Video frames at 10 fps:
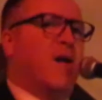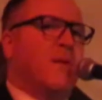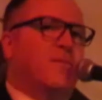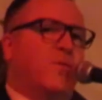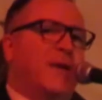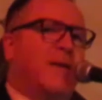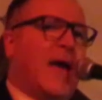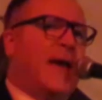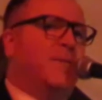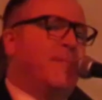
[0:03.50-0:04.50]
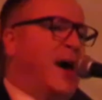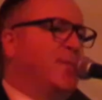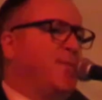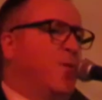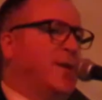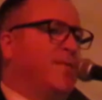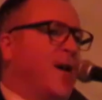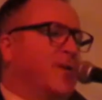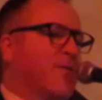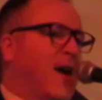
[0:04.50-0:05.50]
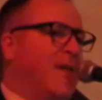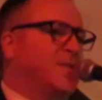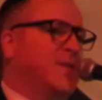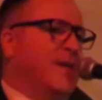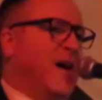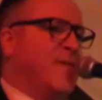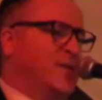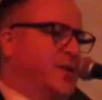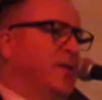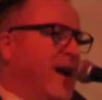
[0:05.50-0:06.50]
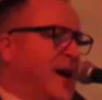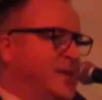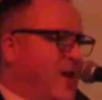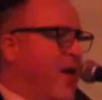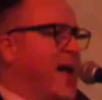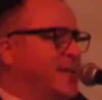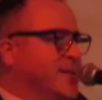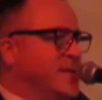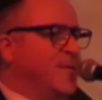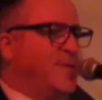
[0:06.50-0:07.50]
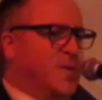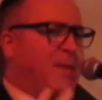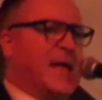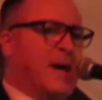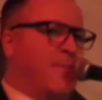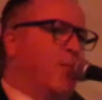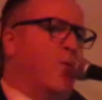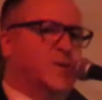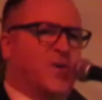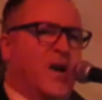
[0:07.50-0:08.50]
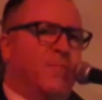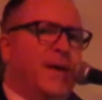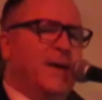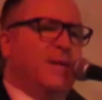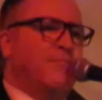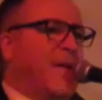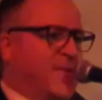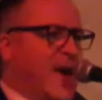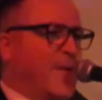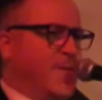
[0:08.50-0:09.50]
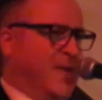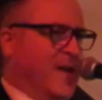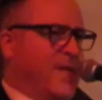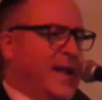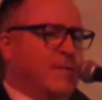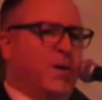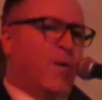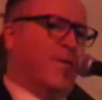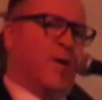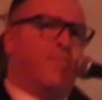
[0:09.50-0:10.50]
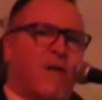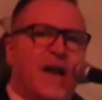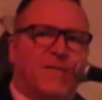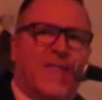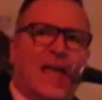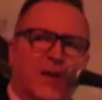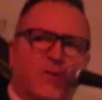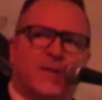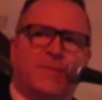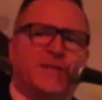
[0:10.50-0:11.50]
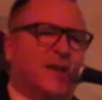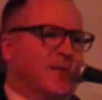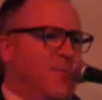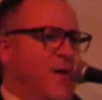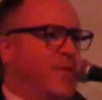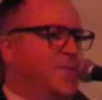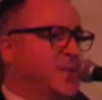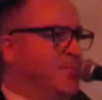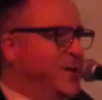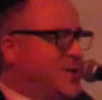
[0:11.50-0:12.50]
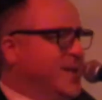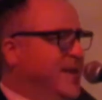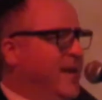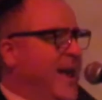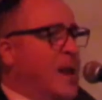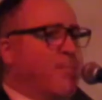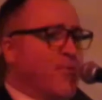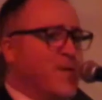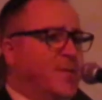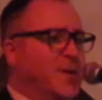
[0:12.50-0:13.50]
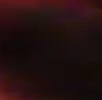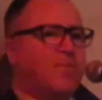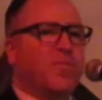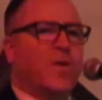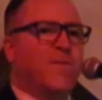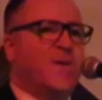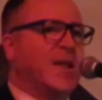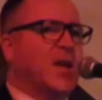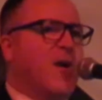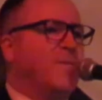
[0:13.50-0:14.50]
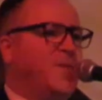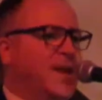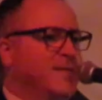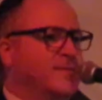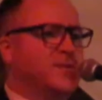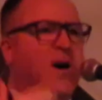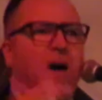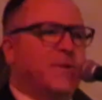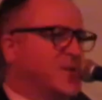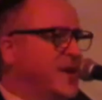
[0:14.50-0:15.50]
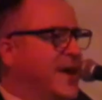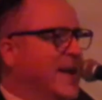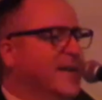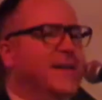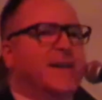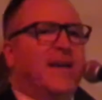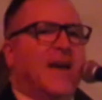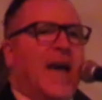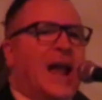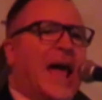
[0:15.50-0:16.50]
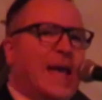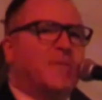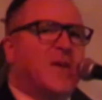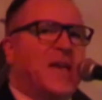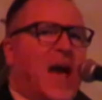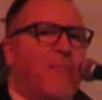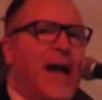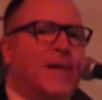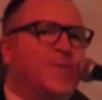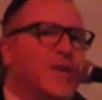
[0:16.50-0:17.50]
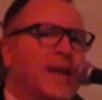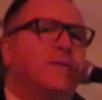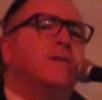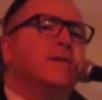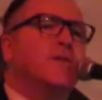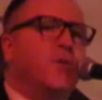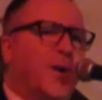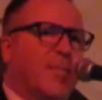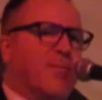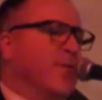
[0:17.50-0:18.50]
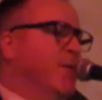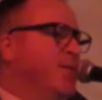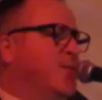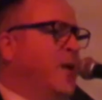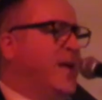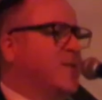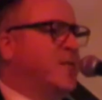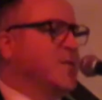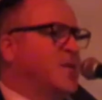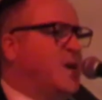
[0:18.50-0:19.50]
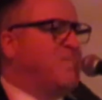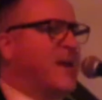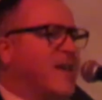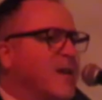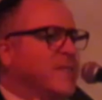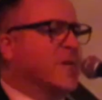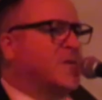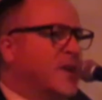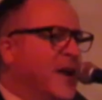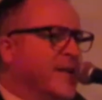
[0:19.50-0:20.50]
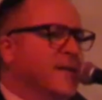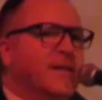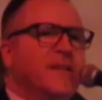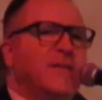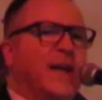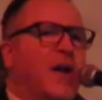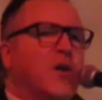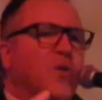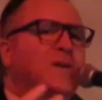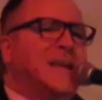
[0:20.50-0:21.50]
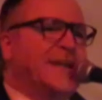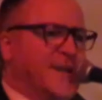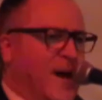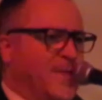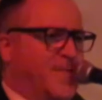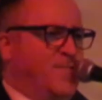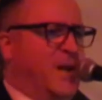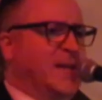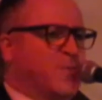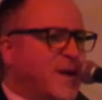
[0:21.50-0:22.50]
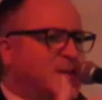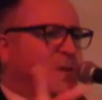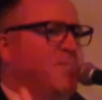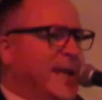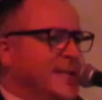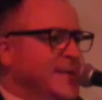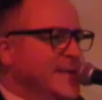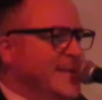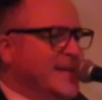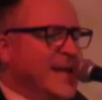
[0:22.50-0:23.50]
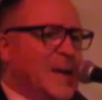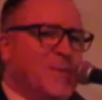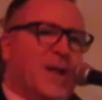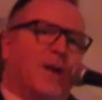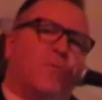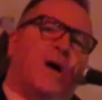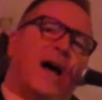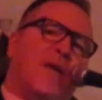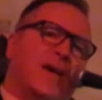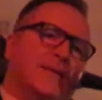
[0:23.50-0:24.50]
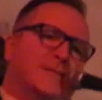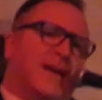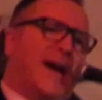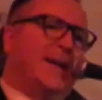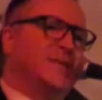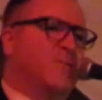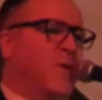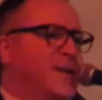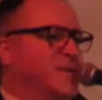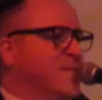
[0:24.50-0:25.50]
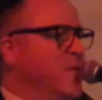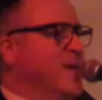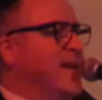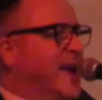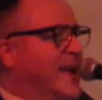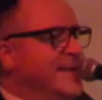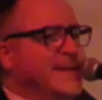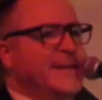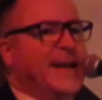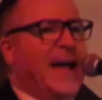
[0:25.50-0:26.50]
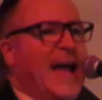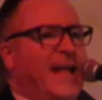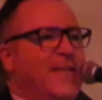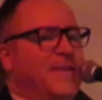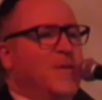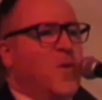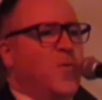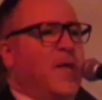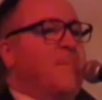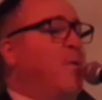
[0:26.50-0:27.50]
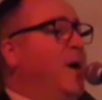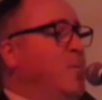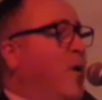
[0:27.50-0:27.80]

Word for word: I remember we had about 40 photographs over two days of our actors in full makeup and wardrobe, months out from the event. And we were very proud of how they looked and we sent them over for submission and approval, feeling confident, time was ticking, and AMC came back and said, not approved, we can still see pink in the skin, they don't look dead enough, please resubmit. And we're like, wow, there's days and weeks of work again. And their point